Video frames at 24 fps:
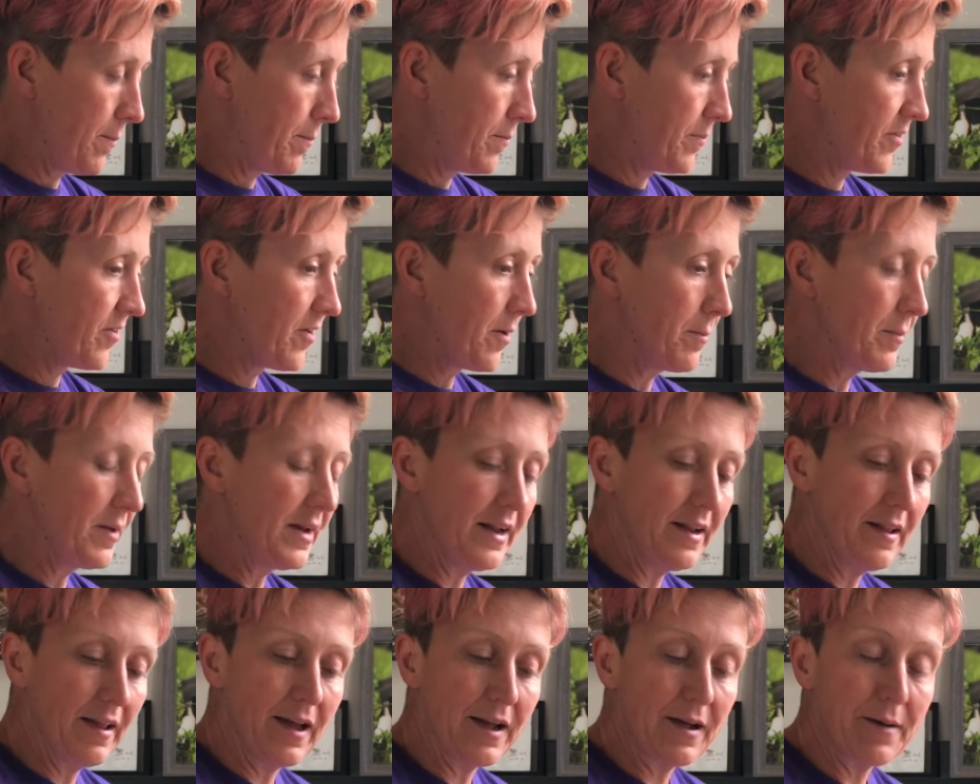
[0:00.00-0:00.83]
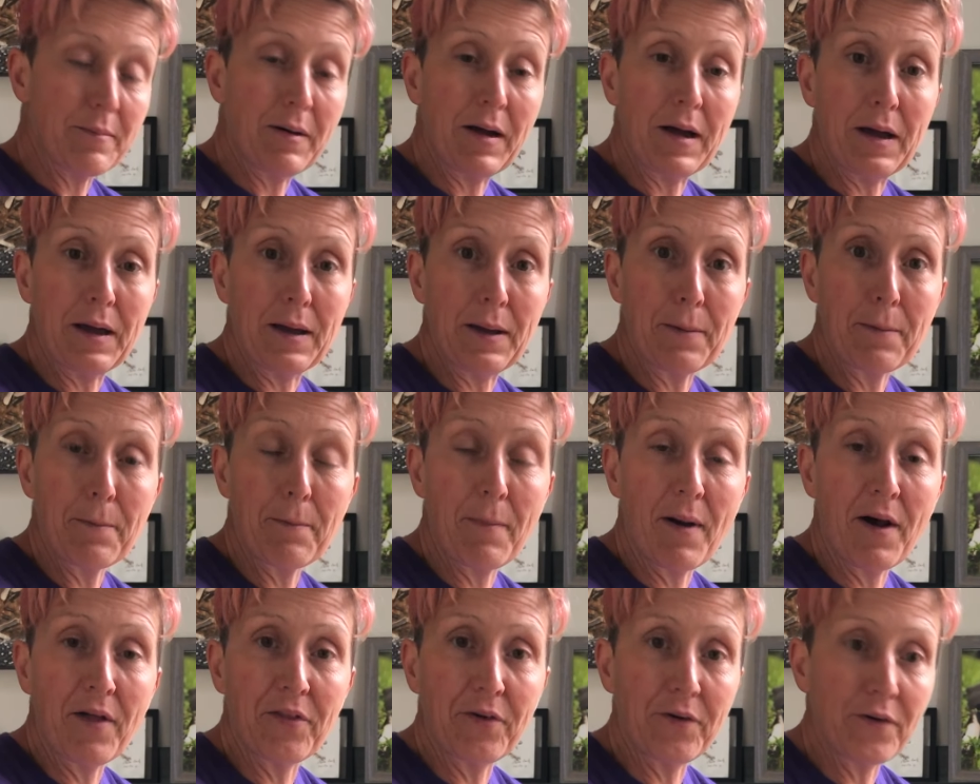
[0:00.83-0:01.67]
somebody like my
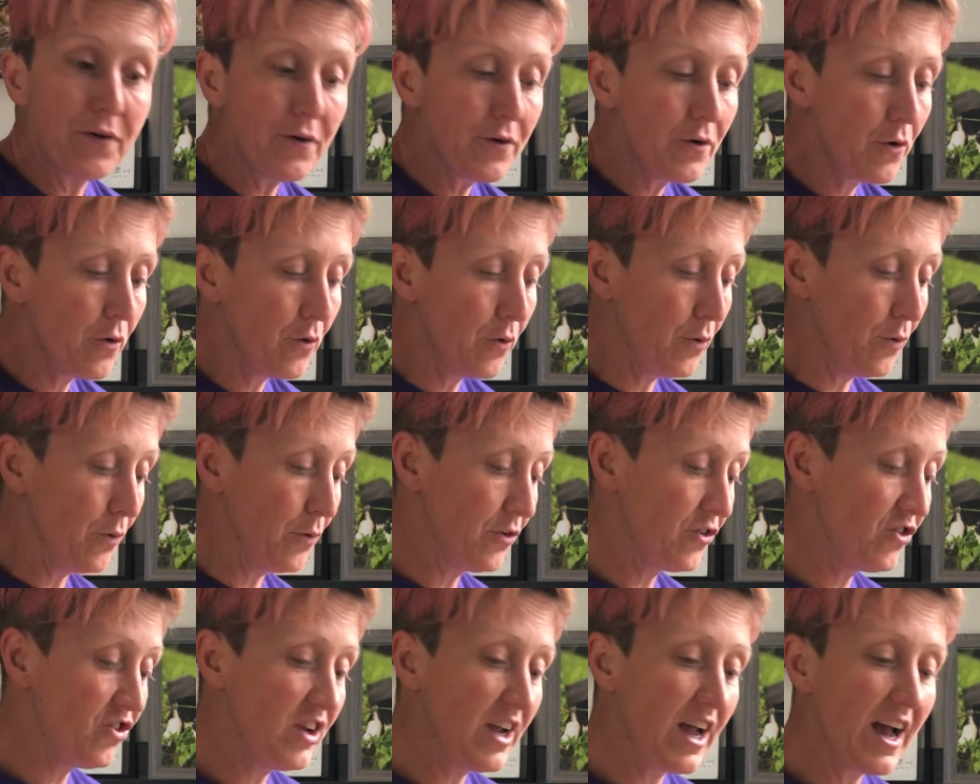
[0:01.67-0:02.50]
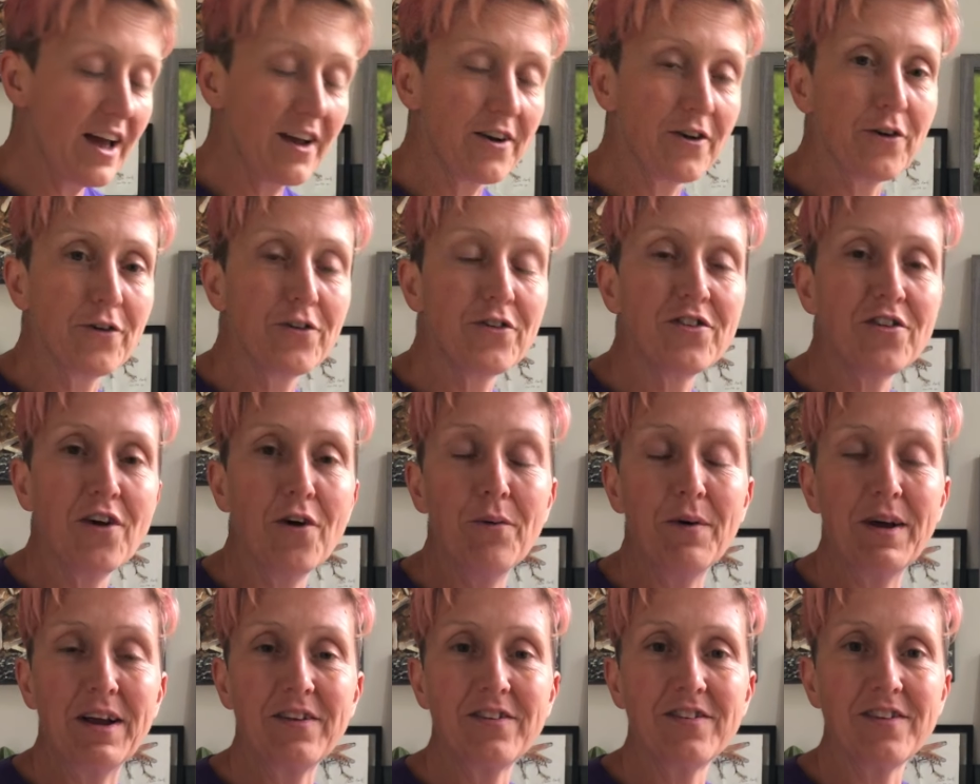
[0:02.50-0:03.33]
mother, who she had her
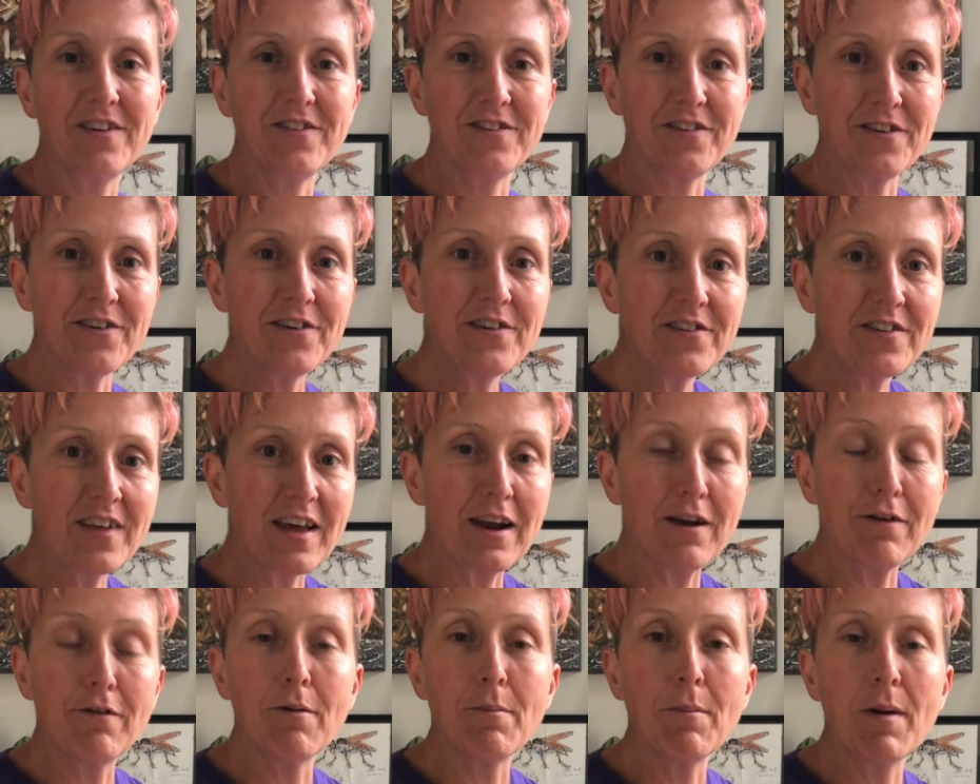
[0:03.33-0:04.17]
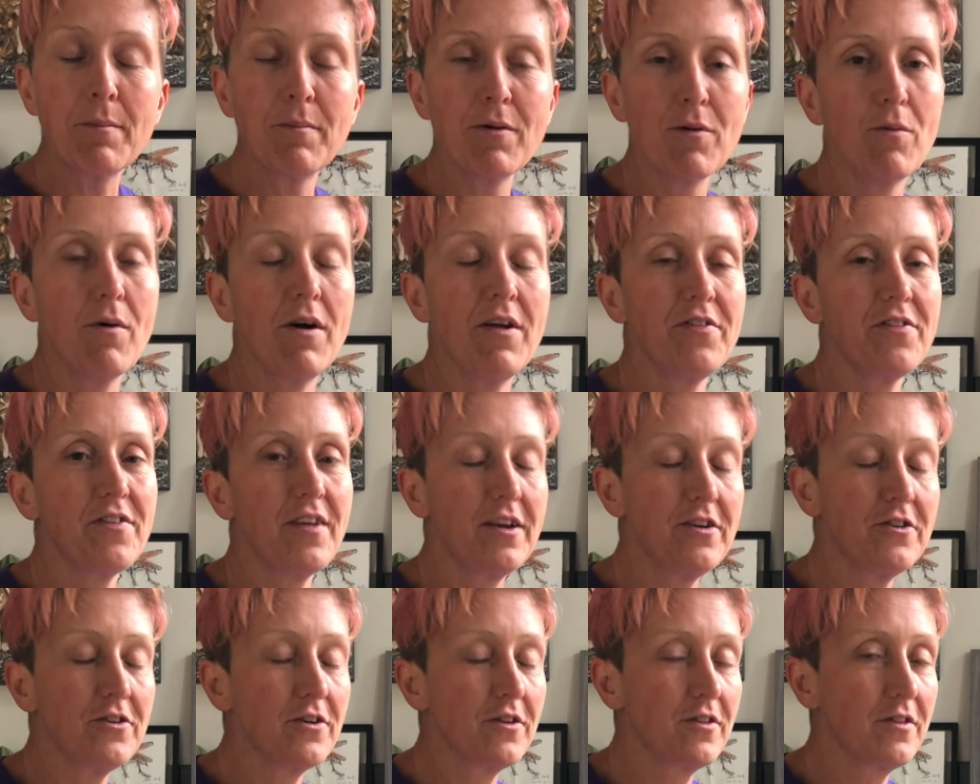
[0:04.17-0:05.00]
sewing scissors, and I remember once I
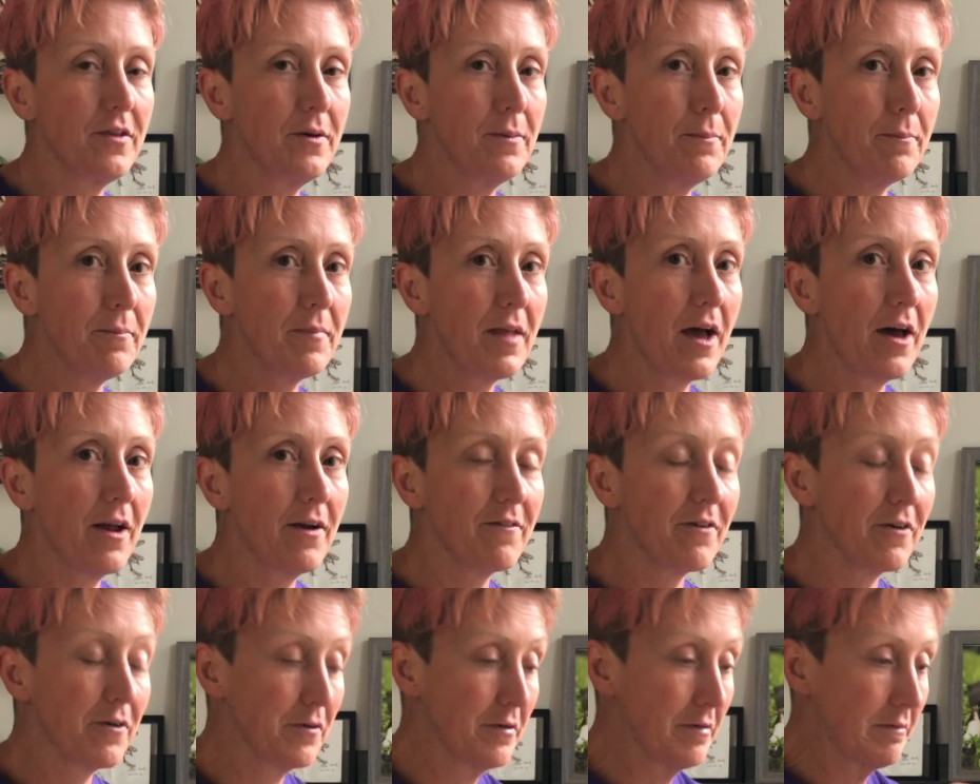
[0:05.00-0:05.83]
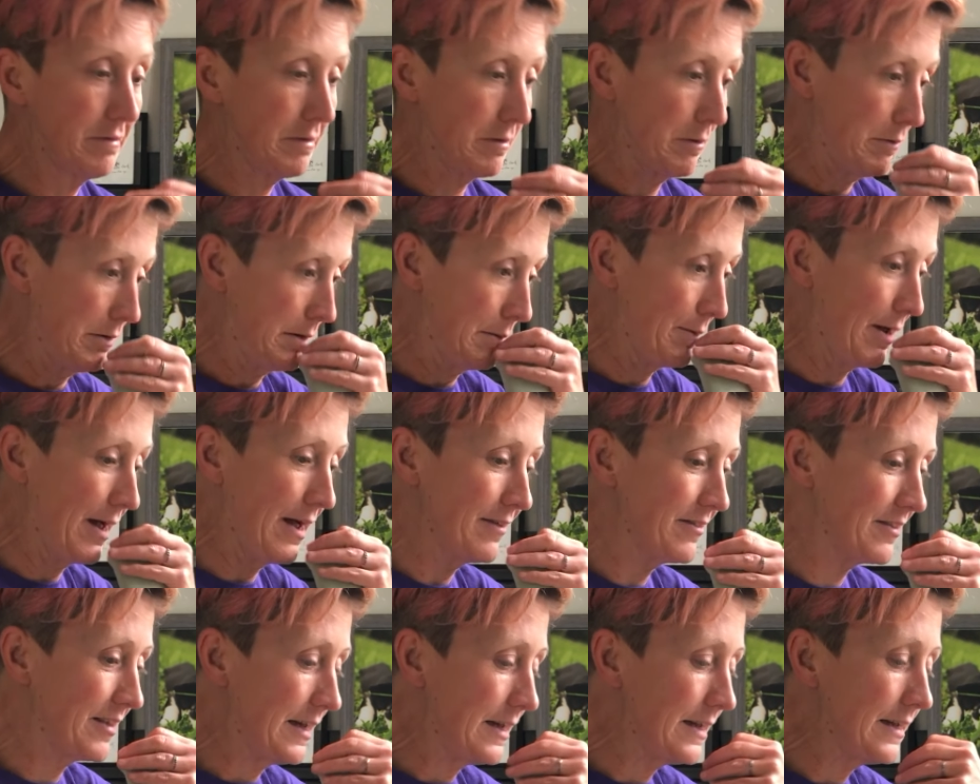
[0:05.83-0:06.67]
took them out of her sewing
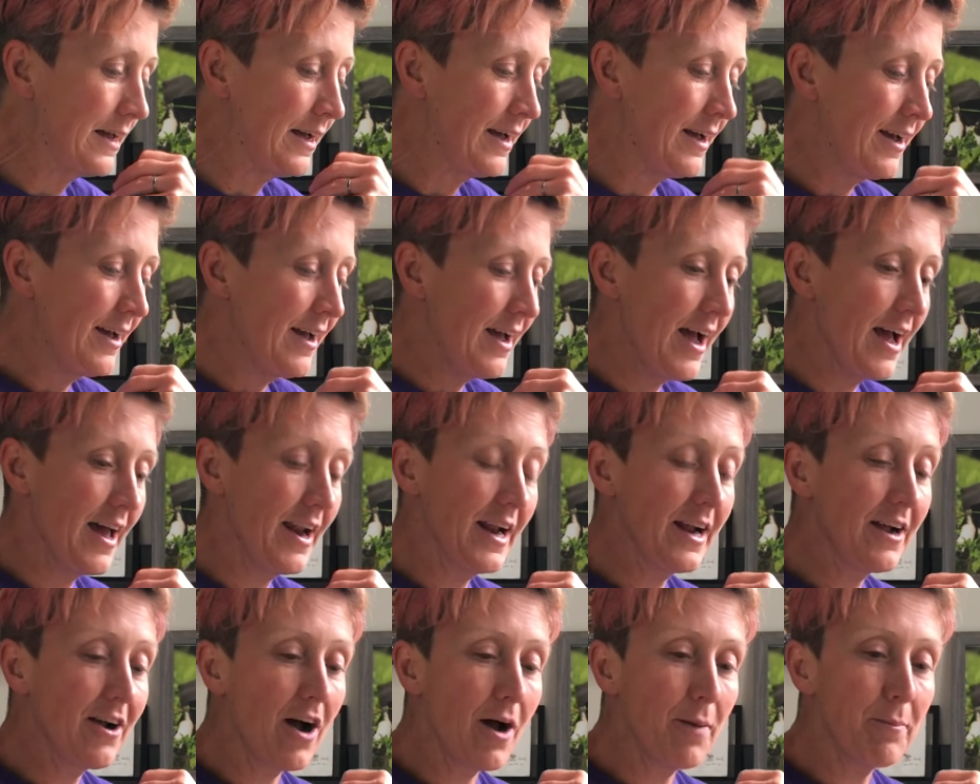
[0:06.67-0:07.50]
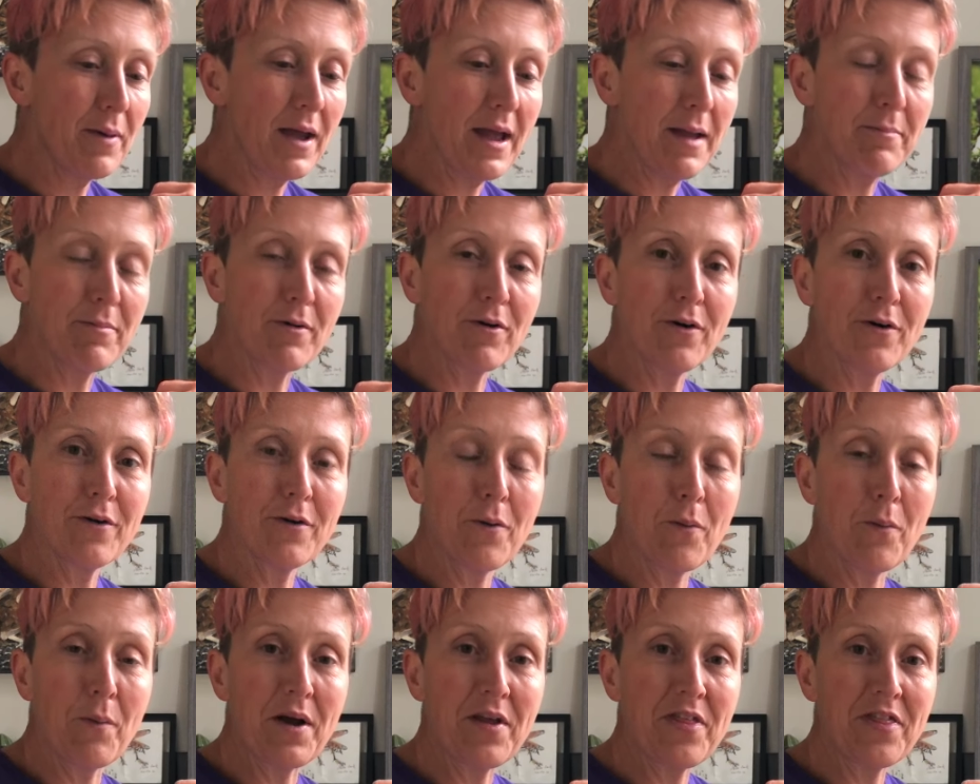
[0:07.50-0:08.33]
basket and I cut
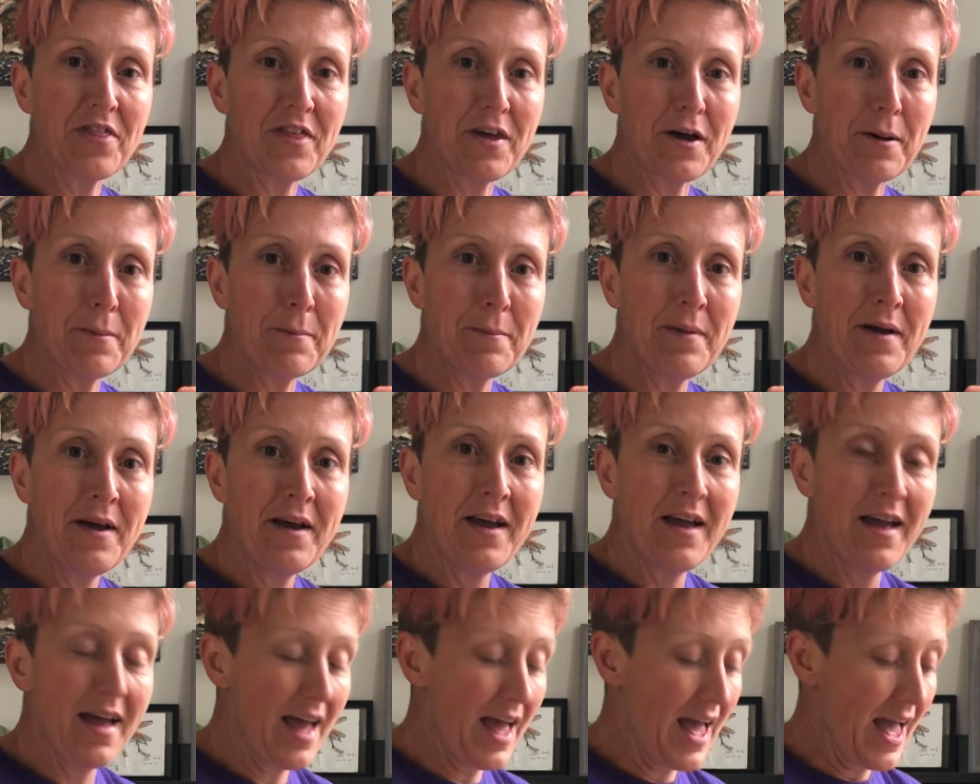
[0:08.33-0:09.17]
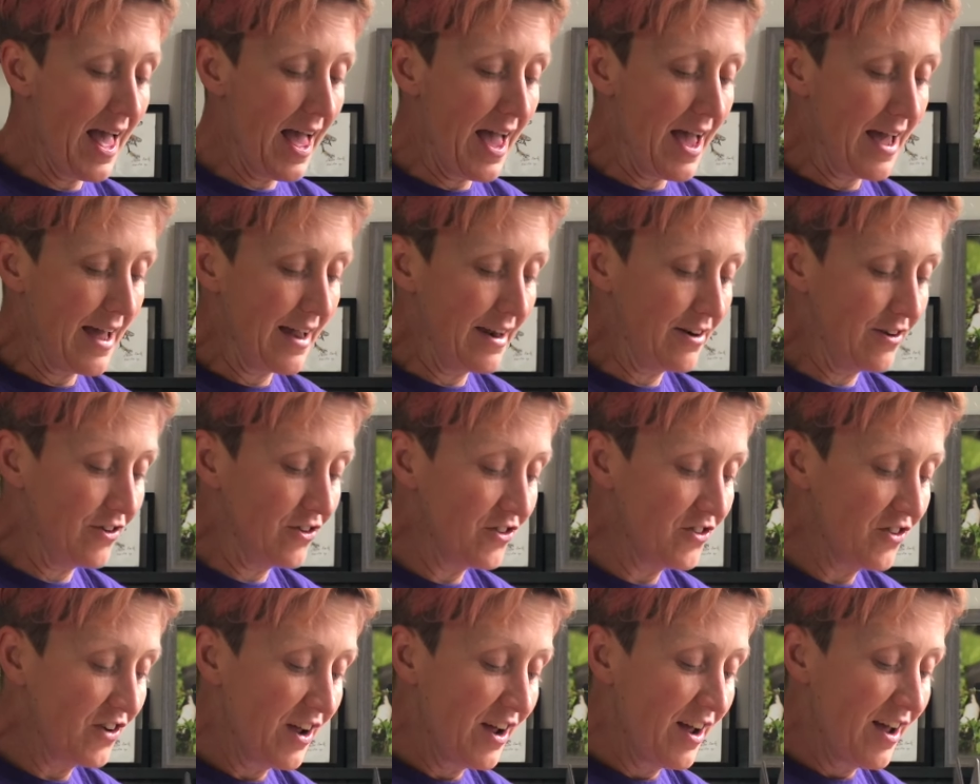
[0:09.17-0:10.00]
paper with them, and